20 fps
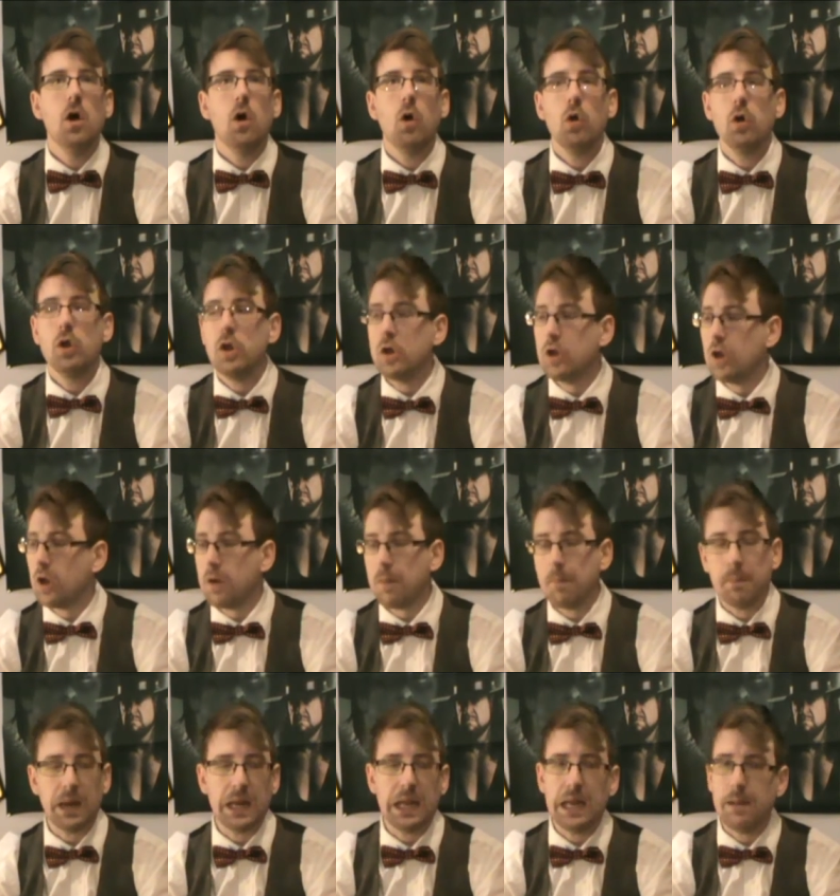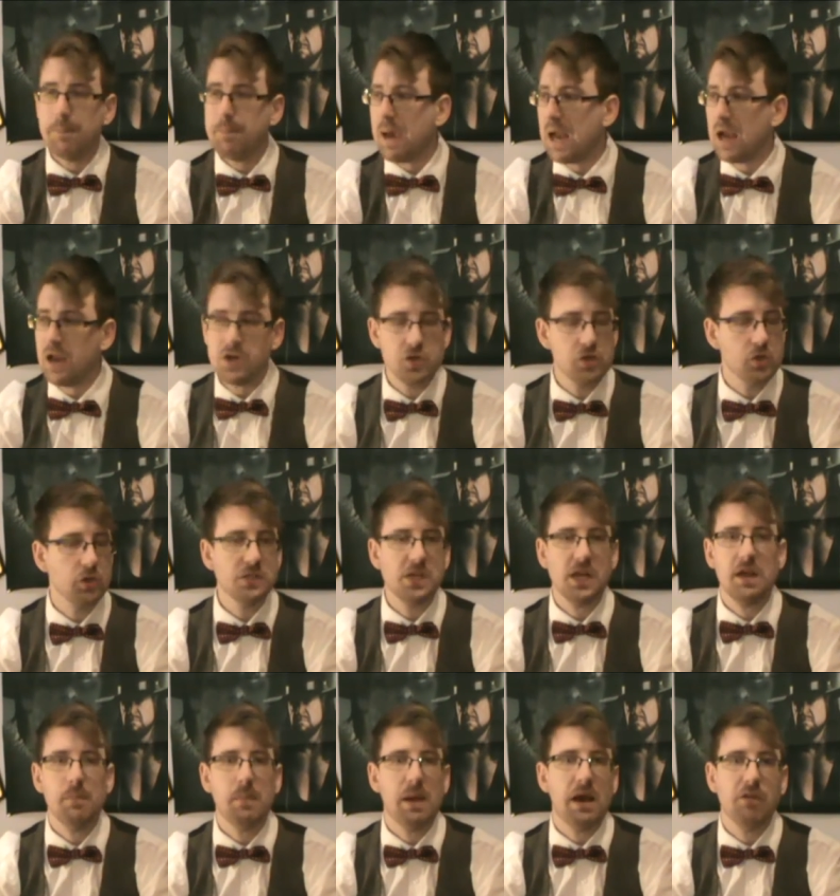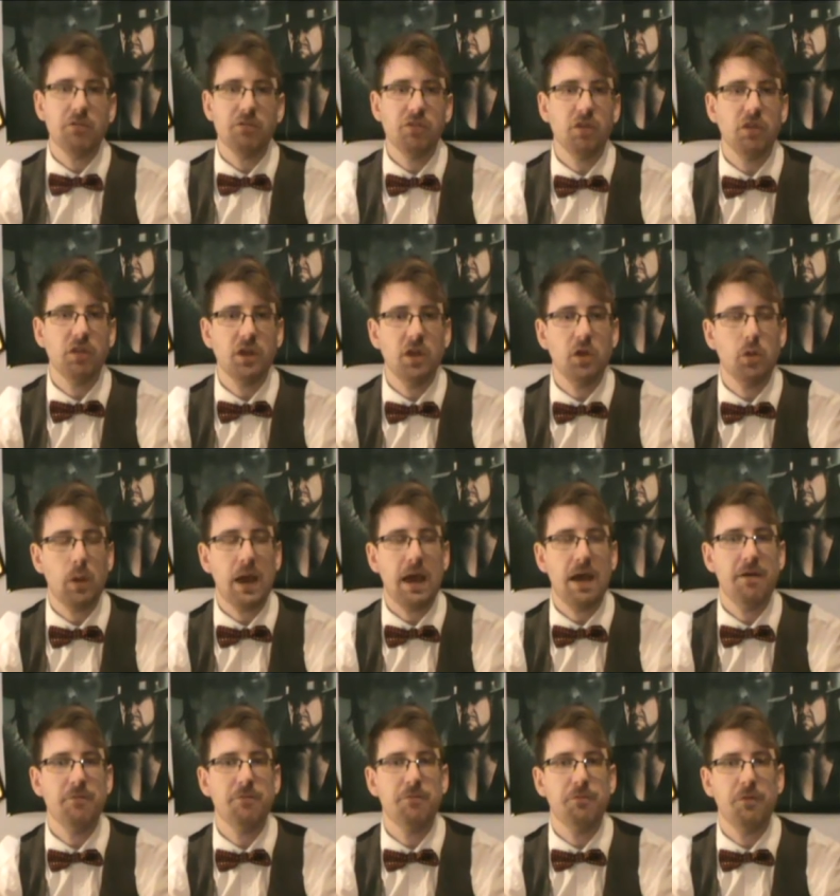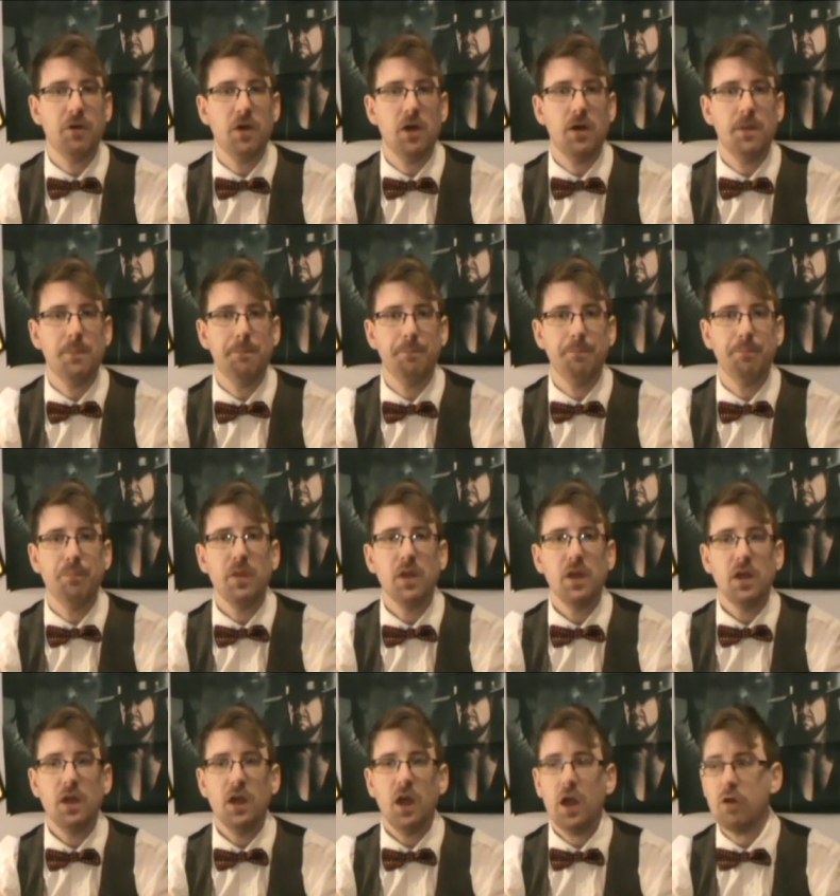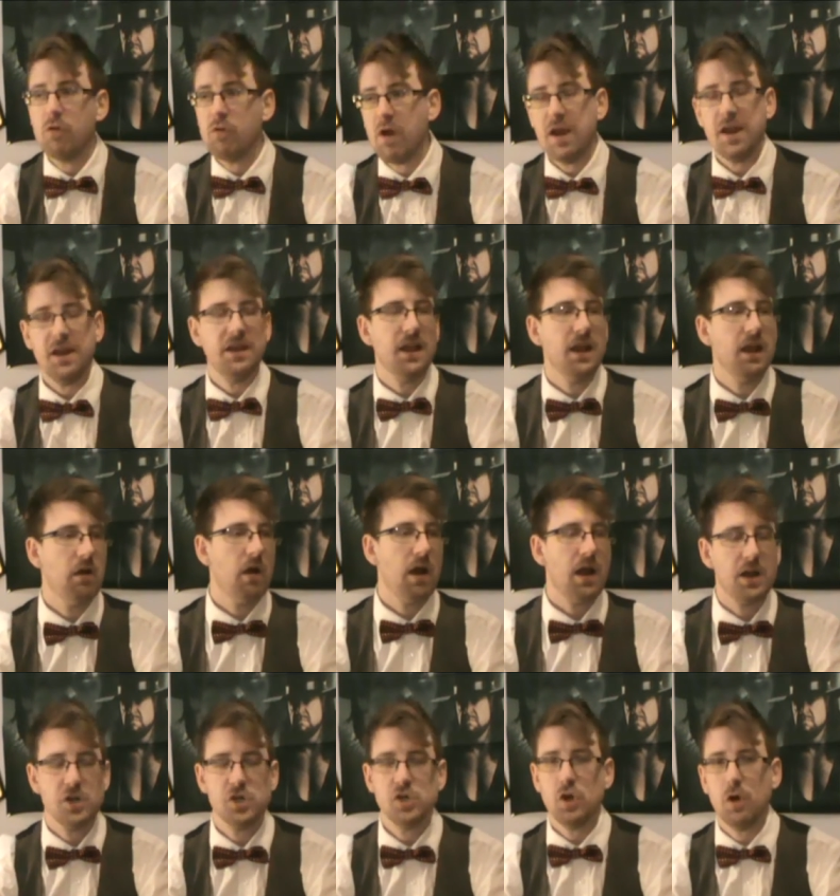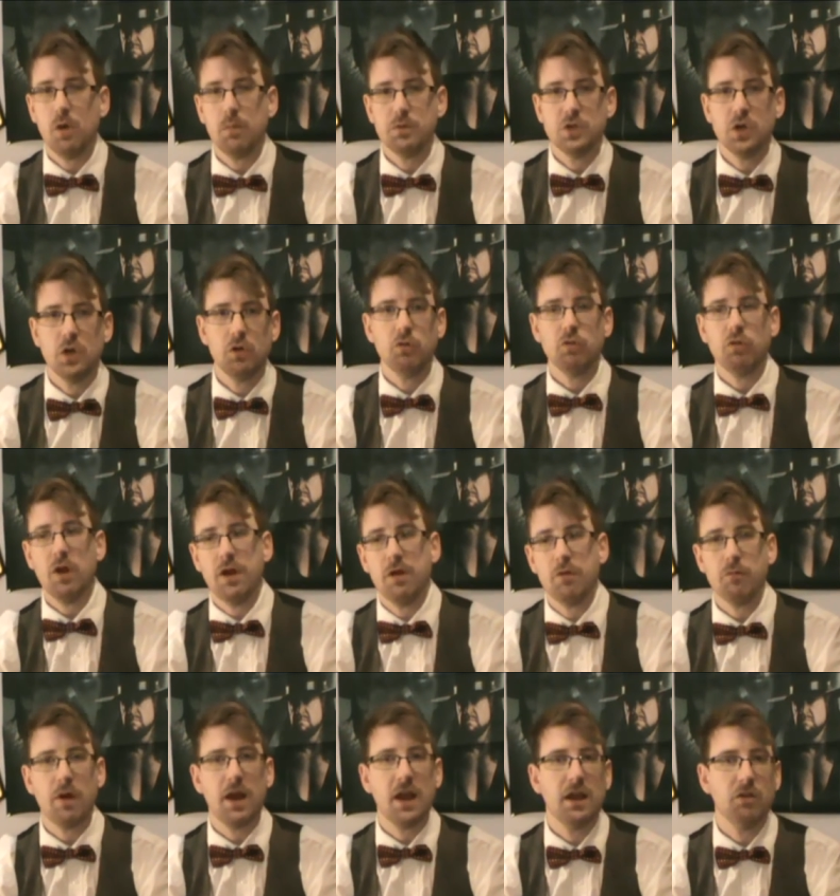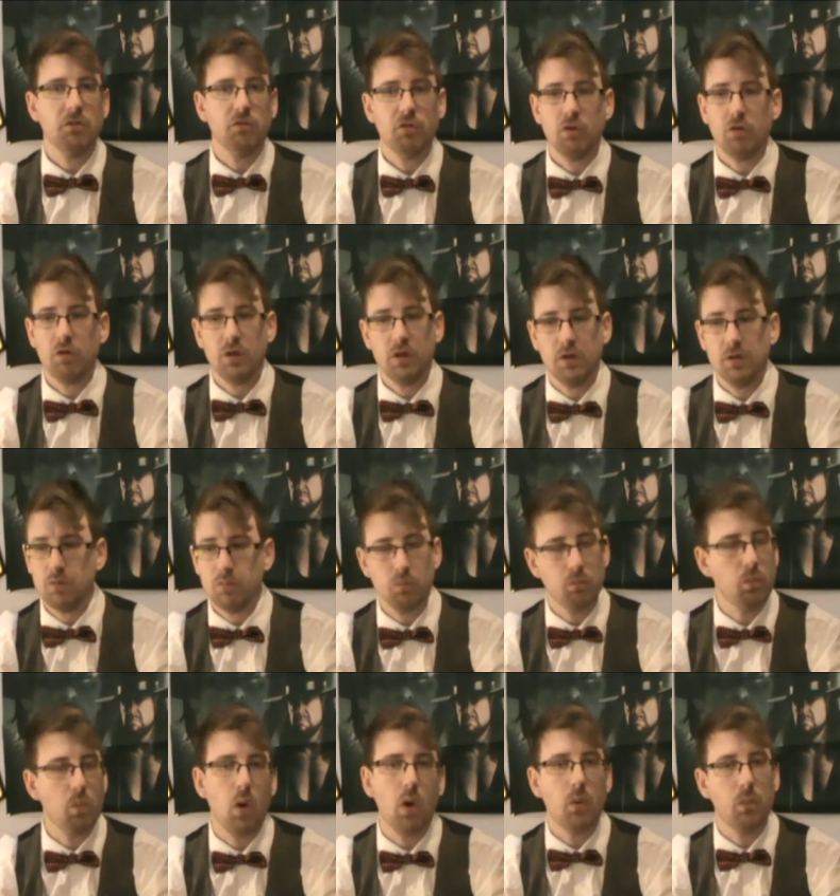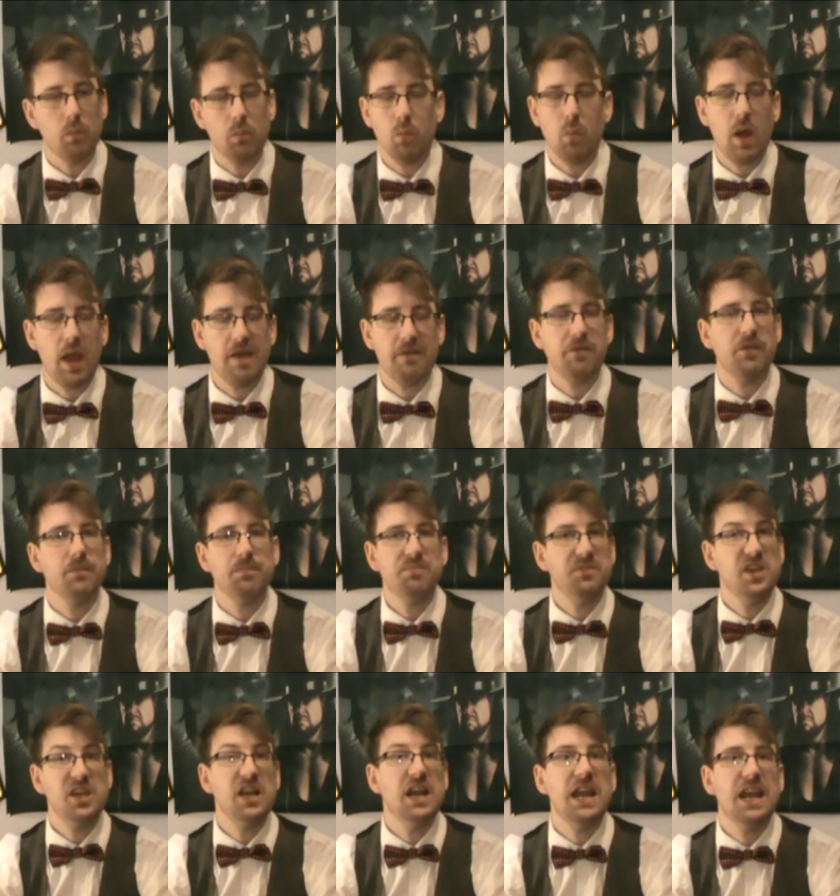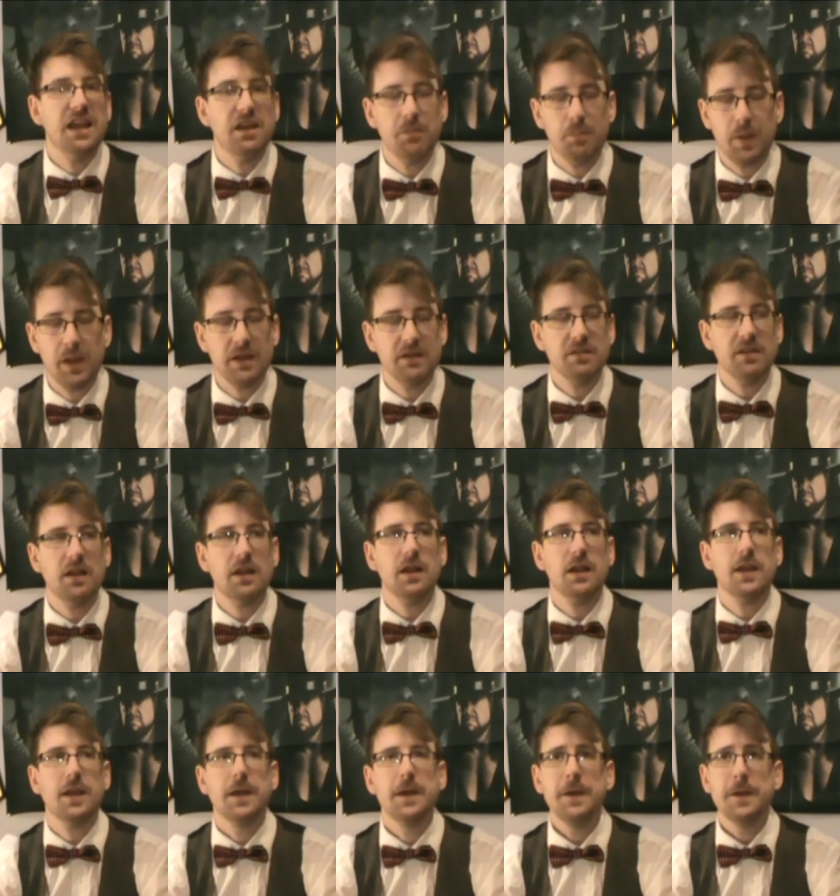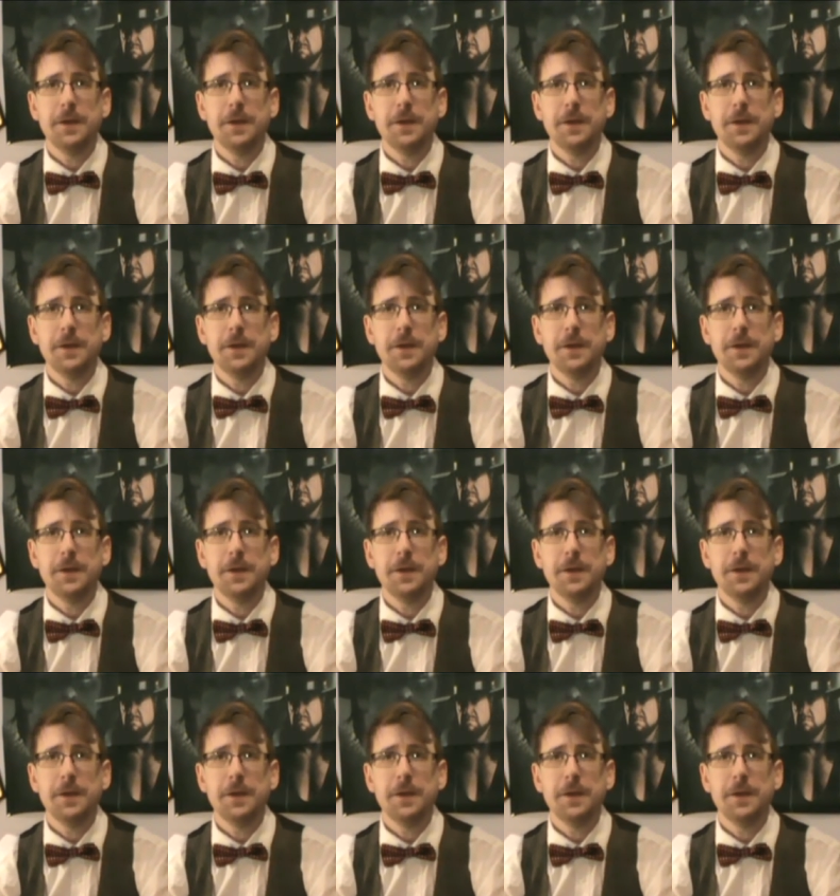Or you could completely balance your team out so that you have a grenadier and a sharpshooter and a ranger and whatever you need, basically.